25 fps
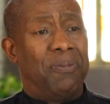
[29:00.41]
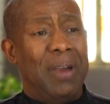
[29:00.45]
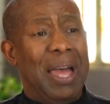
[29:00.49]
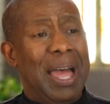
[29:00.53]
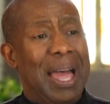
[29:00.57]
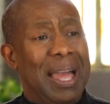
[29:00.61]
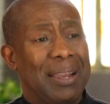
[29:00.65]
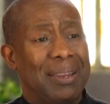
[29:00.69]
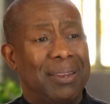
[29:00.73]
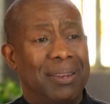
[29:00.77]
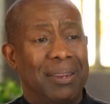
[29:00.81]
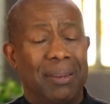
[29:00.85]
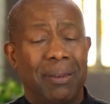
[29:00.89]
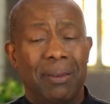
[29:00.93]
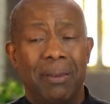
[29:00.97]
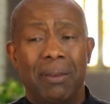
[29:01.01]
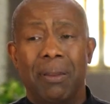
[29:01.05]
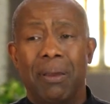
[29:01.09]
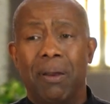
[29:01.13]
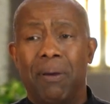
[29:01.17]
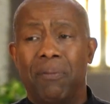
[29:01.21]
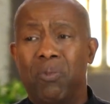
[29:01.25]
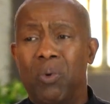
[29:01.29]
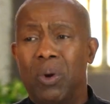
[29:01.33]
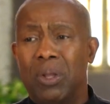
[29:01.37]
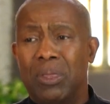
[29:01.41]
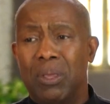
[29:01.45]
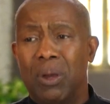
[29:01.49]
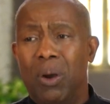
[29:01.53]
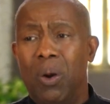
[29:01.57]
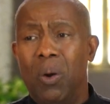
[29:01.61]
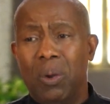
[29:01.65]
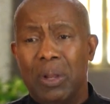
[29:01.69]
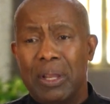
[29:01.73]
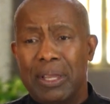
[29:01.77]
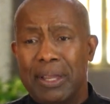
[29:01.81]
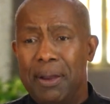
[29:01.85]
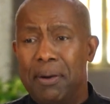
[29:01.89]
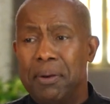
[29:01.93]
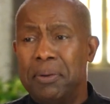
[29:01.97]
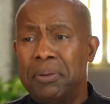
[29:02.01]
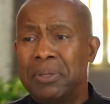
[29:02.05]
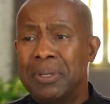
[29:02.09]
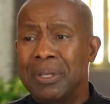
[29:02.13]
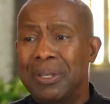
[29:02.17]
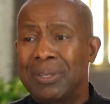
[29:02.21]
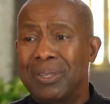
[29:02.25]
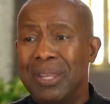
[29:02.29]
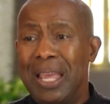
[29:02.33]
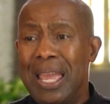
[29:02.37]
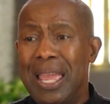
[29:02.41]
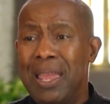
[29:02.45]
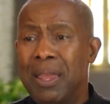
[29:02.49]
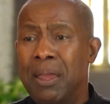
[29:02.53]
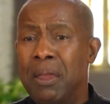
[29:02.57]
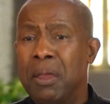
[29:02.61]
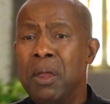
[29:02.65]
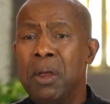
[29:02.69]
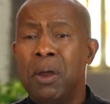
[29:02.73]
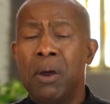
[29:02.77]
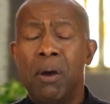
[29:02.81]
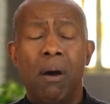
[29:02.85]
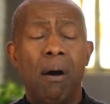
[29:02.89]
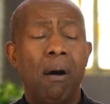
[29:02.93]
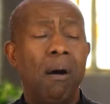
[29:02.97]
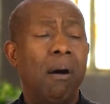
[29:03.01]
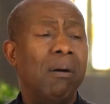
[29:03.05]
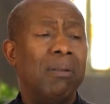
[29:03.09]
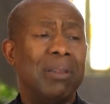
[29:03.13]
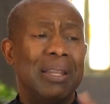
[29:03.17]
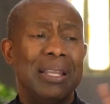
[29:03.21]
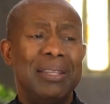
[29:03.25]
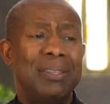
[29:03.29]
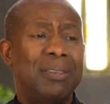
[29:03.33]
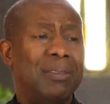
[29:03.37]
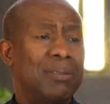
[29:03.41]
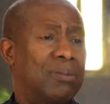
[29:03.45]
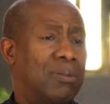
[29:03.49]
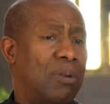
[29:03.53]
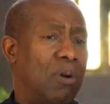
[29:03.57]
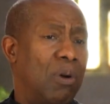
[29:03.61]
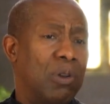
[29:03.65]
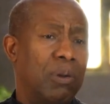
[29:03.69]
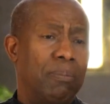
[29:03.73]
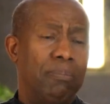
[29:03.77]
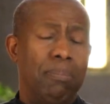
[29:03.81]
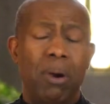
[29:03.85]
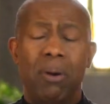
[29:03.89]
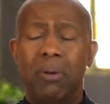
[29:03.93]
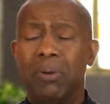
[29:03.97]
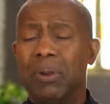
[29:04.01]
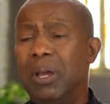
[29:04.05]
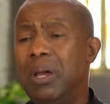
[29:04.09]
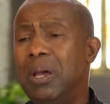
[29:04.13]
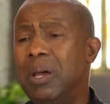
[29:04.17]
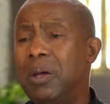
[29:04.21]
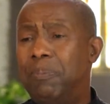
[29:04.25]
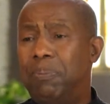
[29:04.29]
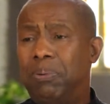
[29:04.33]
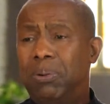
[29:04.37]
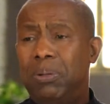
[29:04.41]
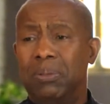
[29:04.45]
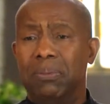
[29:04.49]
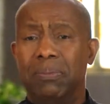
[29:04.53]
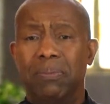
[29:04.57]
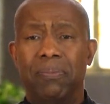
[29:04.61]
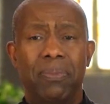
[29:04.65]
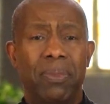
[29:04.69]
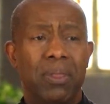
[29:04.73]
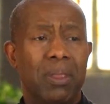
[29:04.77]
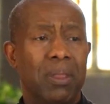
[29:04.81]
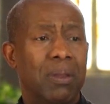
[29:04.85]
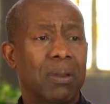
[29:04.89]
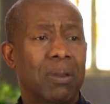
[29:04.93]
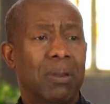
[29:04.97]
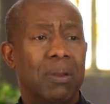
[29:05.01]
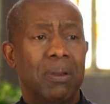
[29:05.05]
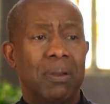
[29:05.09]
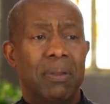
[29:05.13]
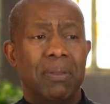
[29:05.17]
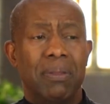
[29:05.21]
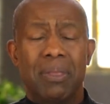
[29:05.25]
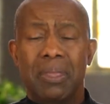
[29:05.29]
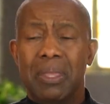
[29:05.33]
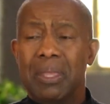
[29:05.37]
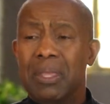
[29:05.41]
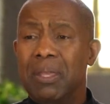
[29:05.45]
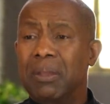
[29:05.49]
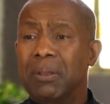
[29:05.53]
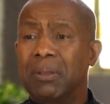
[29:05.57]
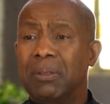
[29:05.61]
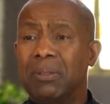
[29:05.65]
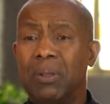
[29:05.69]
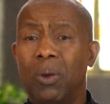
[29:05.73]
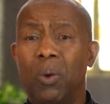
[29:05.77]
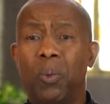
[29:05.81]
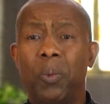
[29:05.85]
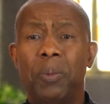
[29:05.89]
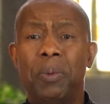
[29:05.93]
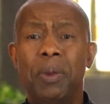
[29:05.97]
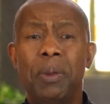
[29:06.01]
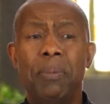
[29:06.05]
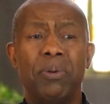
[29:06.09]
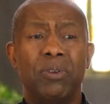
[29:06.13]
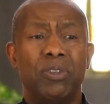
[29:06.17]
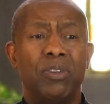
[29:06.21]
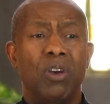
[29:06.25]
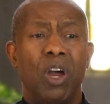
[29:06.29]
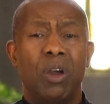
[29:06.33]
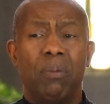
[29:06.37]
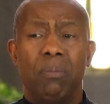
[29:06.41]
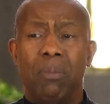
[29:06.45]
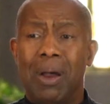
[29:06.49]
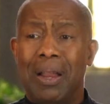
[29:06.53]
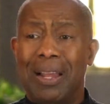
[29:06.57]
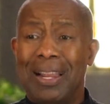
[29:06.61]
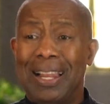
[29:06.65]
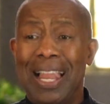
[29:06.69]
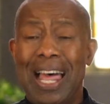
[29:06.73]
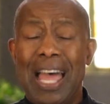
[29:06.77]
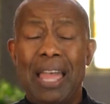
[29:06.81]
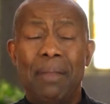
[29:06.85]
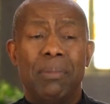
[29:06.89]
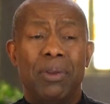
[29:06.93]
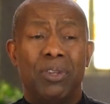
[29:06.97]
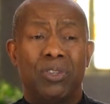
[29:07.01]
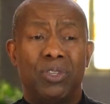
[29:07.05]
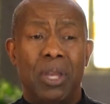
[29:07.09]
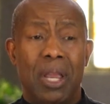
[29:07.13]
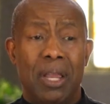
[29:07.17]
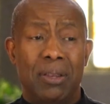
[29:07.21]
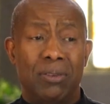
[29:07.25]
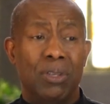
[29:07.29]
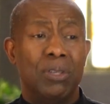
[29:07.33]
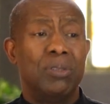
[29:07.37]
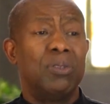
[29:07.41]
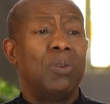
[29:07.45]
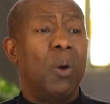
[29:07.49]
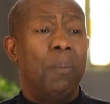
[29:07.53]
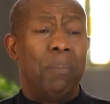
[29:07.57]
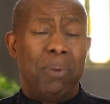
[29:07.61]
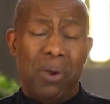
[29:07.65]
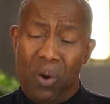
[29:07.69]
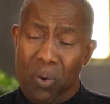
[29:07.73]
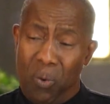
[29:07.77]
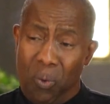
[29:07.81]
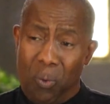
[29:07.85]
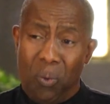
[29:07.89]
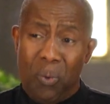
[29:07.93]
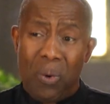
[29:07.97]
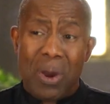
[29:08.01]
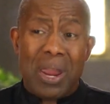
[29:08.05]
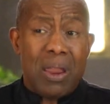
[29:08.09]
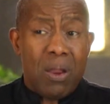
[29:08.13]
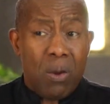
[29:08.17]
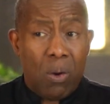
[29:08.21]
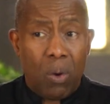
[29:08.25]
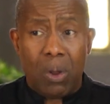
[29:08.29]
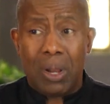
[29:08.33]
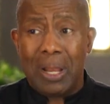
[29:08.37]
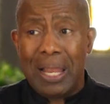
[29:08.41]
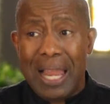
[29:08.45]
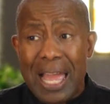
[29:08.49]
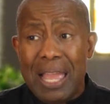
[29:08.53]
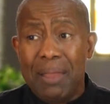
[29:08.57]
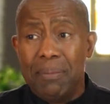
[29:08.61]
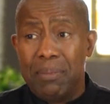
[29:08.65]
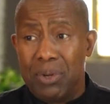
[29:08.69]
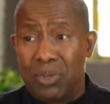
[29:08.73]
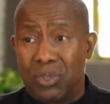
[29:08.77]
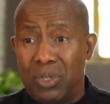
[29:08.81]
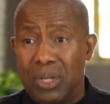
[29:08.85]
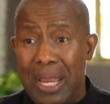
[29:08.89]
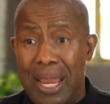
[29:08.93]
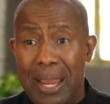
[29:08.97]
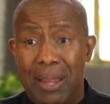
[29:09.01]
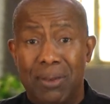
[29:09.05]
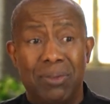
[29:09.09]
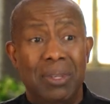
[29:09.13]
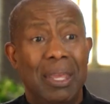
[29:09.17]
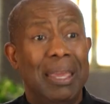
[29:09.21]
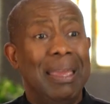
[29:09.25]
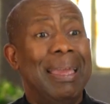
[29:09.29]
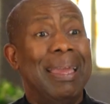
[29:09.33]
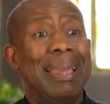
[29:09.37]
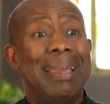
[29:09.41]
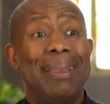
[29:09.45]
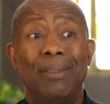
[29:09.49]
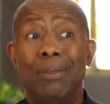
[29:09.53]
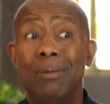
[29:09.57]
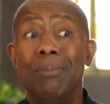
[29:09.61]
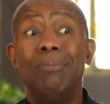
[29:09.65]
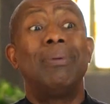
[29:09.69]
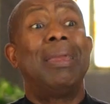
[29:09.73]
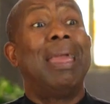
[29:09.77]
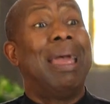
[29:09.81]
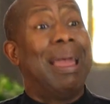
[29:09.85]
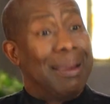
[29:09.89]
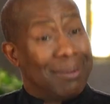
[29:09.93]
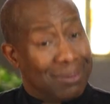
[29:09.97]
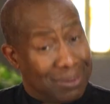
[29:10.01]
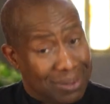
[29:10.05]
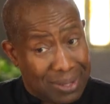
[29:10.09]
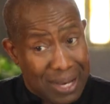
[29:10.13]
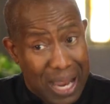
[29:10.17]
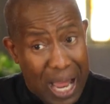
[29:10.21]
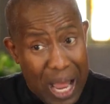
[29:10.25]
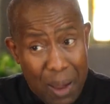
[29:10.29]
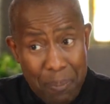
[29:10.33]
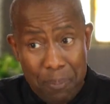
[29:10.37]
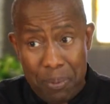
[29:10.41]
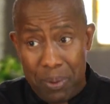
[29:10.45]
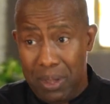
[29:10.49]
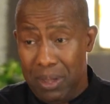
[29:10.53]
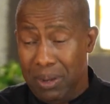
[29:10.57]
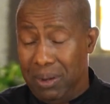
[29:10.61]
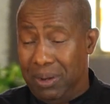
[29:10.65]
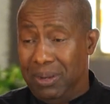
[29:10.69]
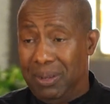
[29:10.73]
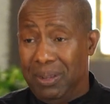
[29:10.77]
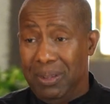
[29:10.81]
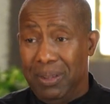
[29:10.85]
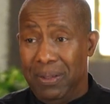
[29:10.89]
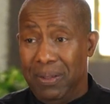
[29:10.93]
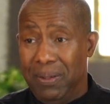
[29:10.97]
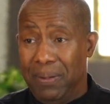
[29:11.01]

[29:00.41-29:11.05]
fact of what the Holy Ghost is saying. All this is going to burn up. So when people talk about climate change, it's going to be a real climate change, and you can't stop it.